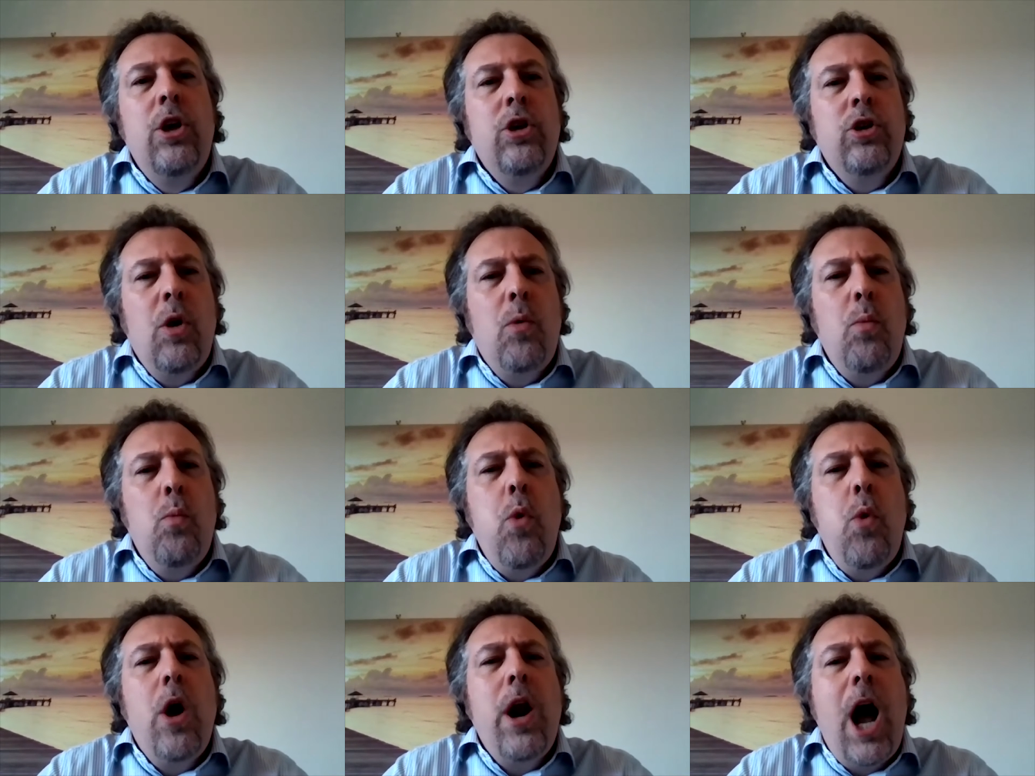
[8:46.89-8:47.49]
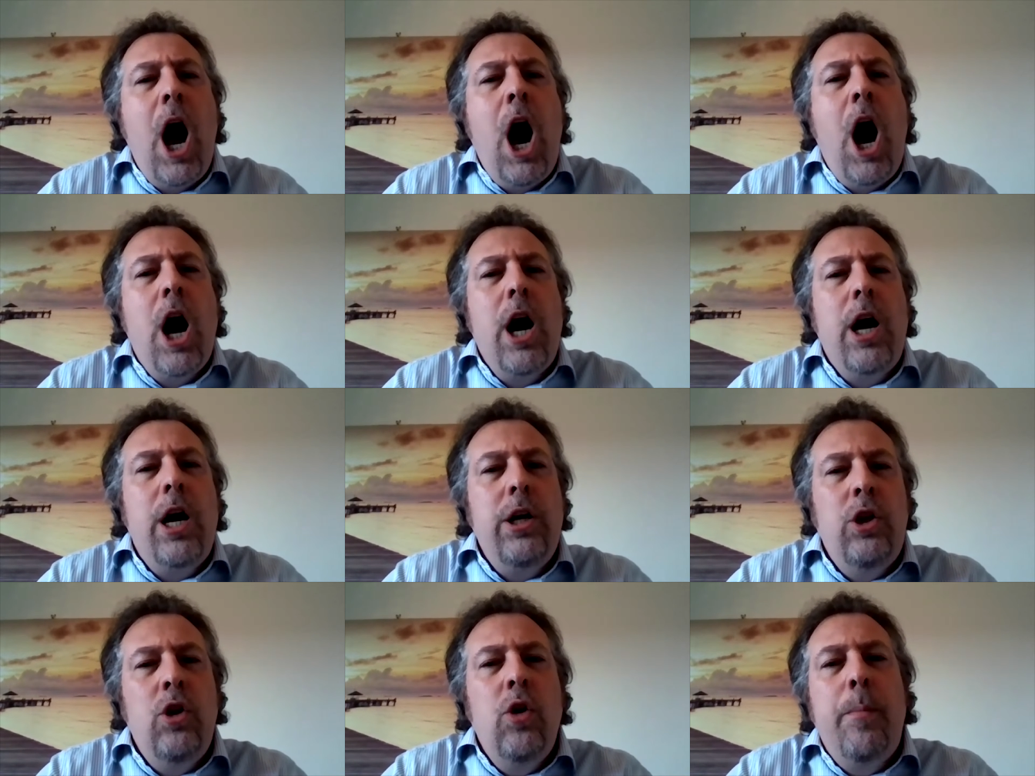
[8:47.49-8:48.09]
So what
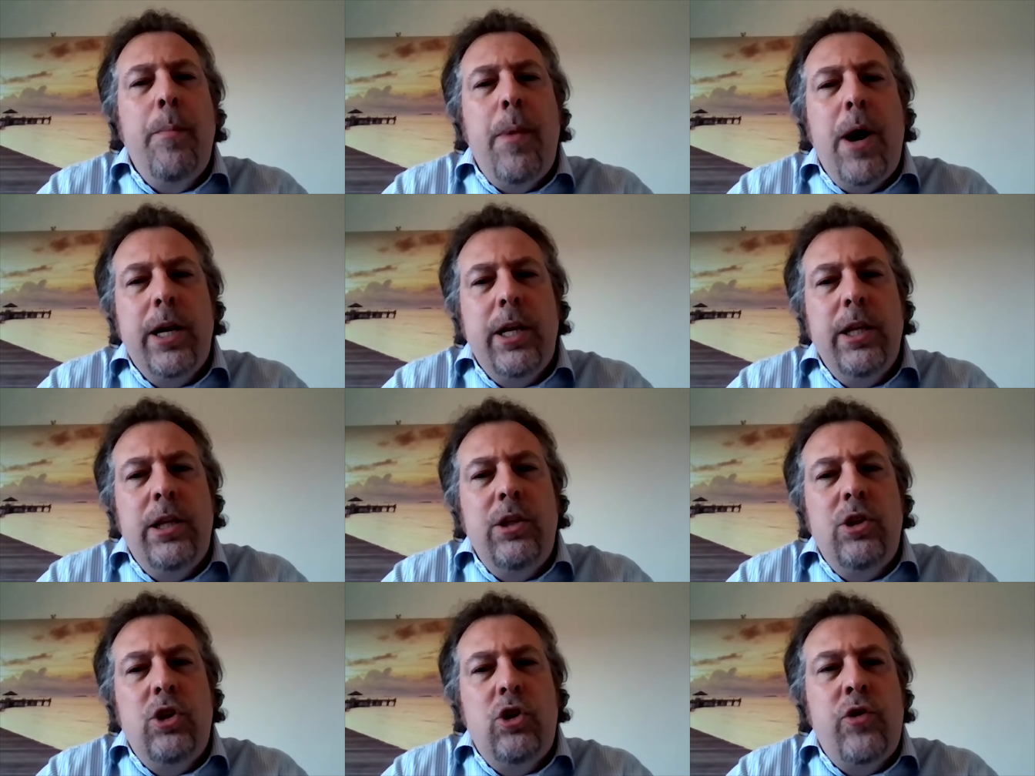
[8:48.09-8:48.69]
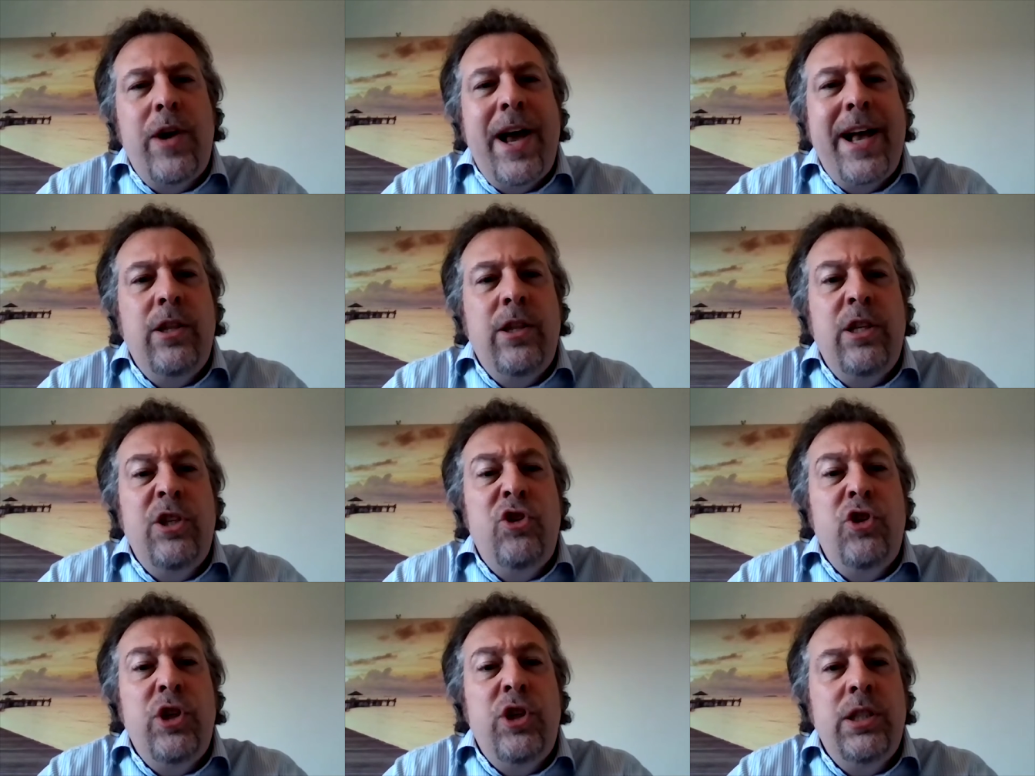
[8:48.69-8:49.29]
are your marketing
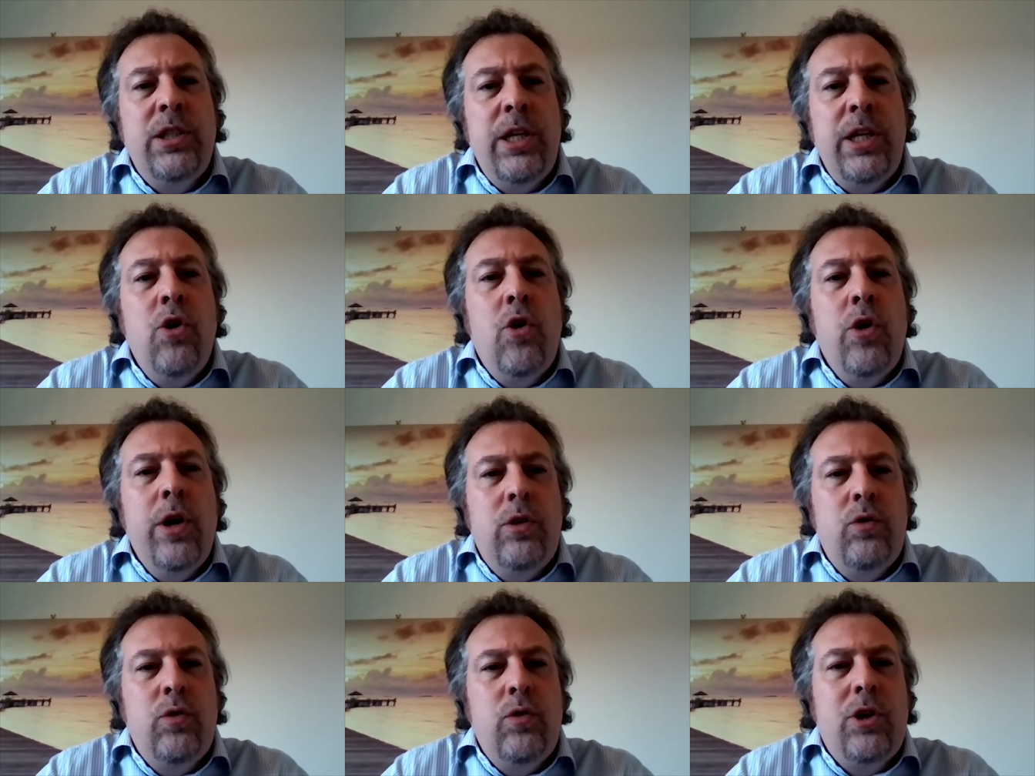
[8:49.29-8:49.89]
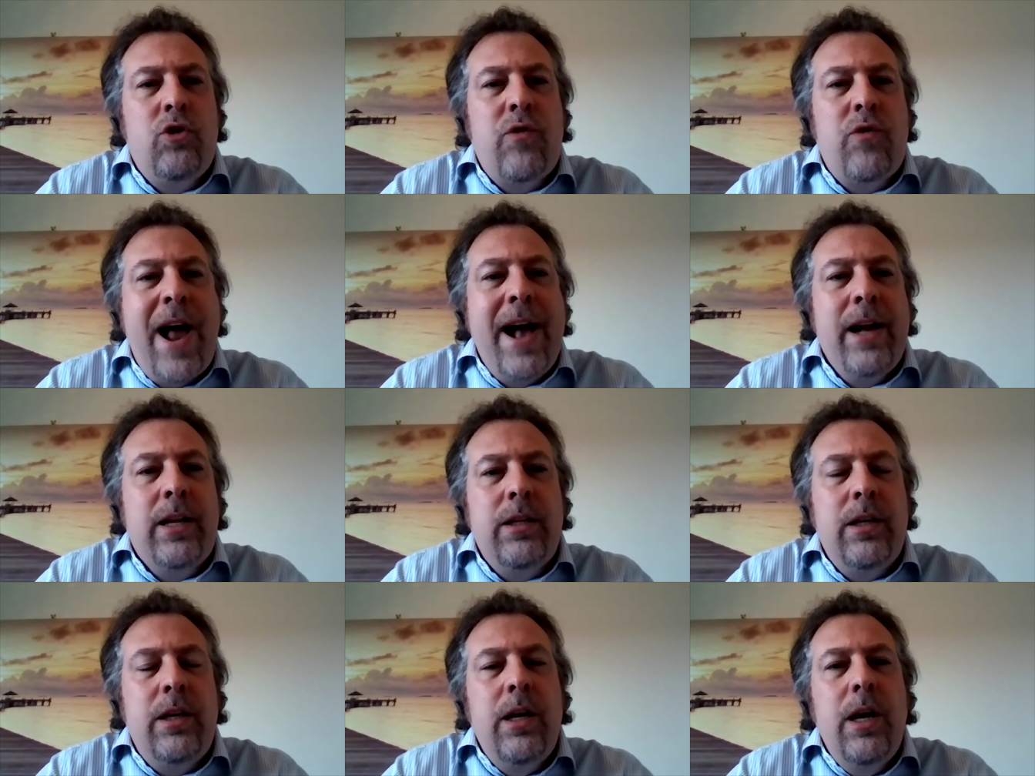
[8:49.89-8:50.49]
strategies in order to
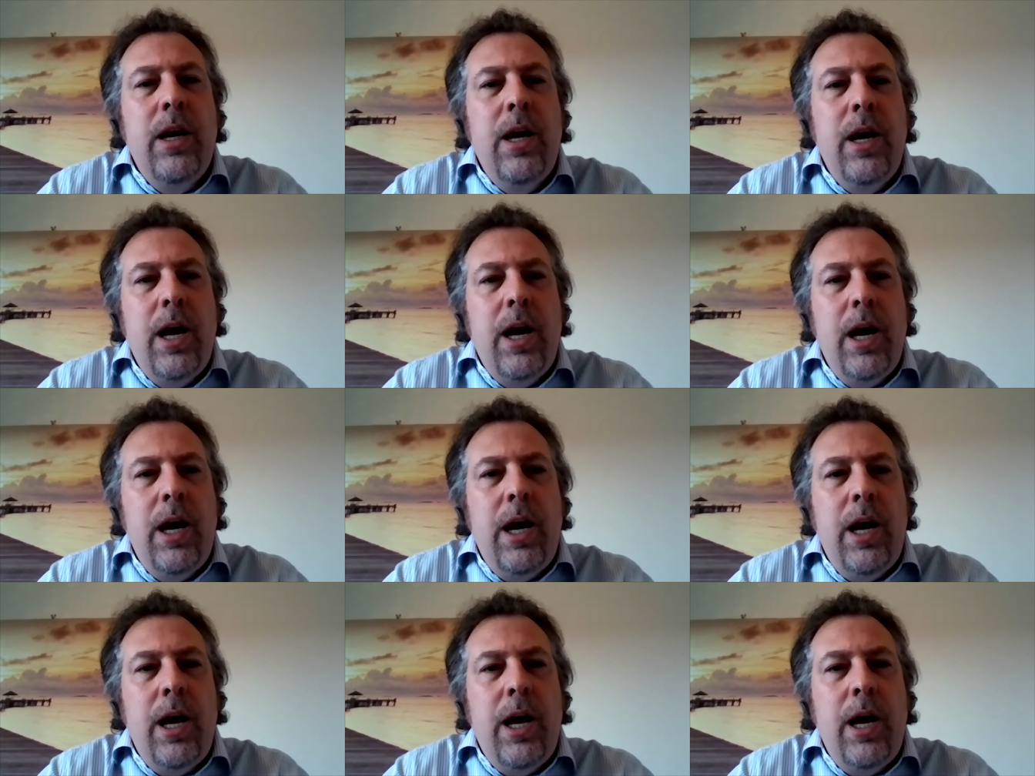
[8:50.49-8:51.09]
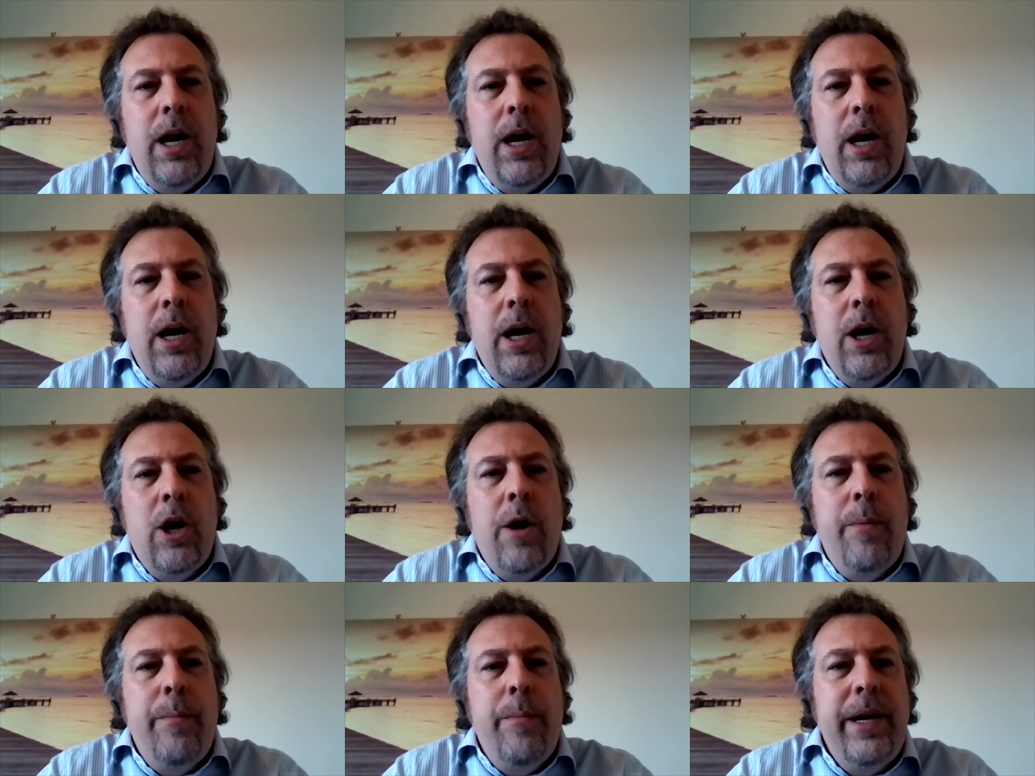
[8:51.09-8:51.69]
attract
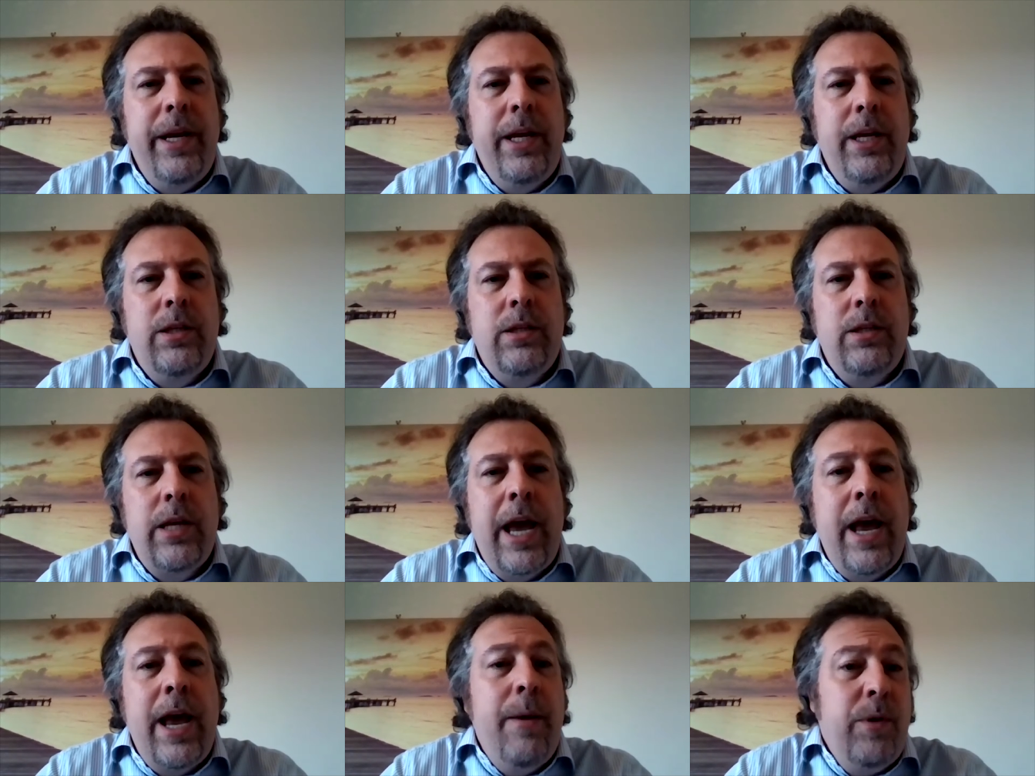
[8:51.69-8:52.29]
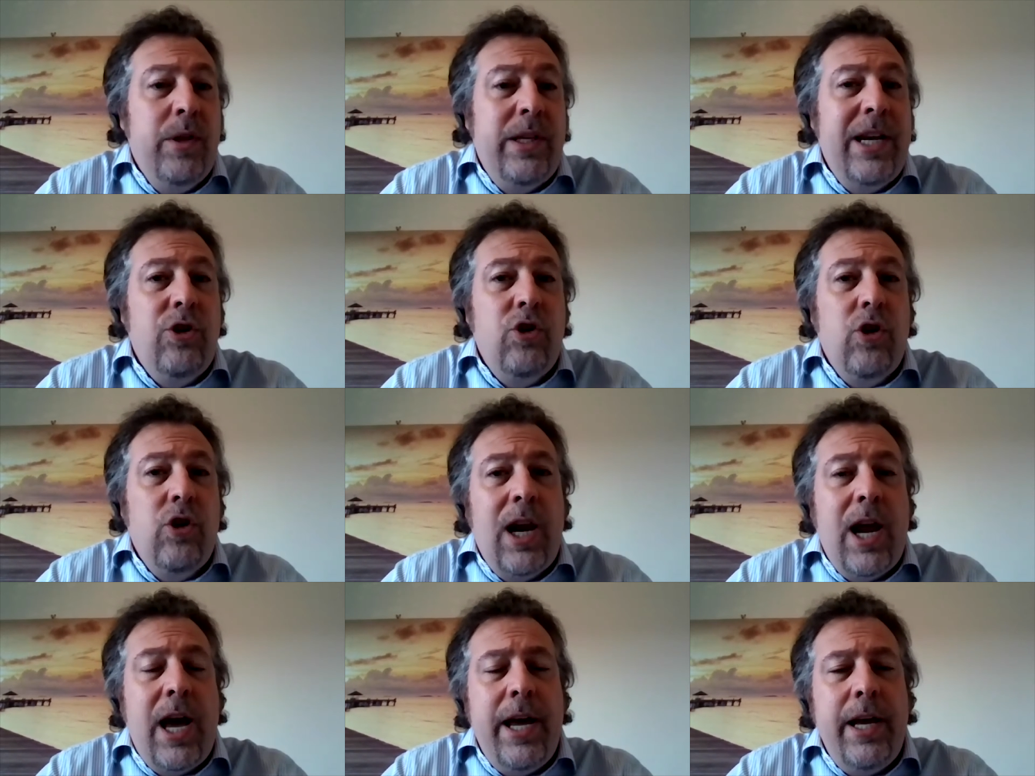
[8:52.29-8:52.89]
companies and
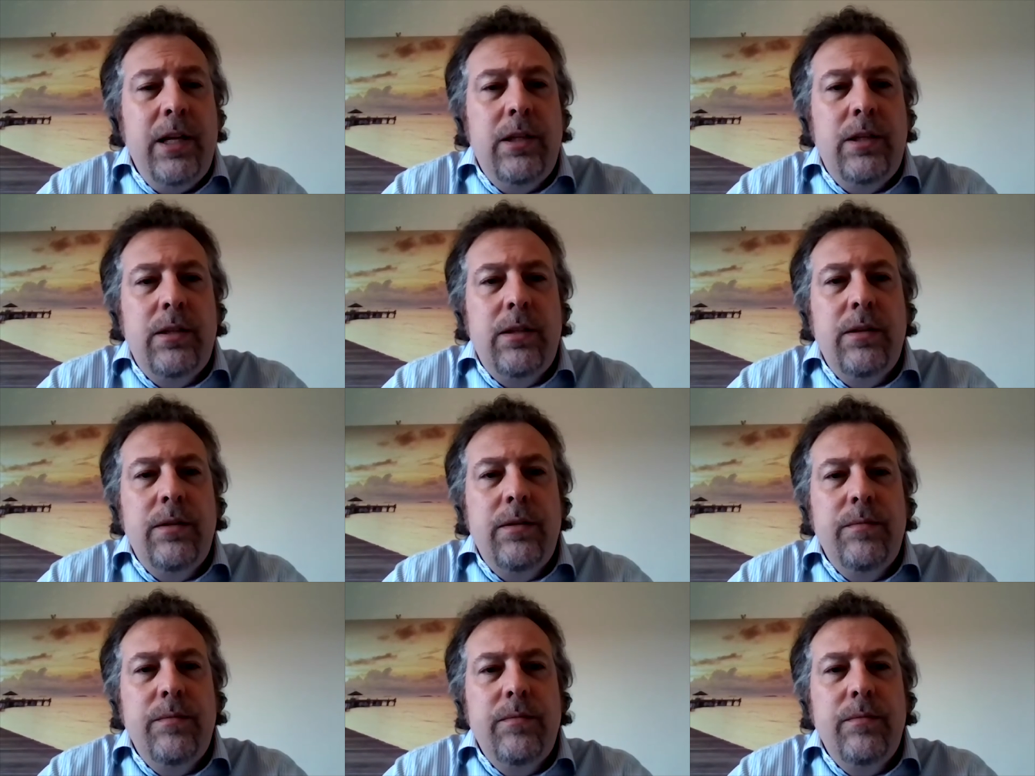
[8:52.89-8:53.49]
potential clients?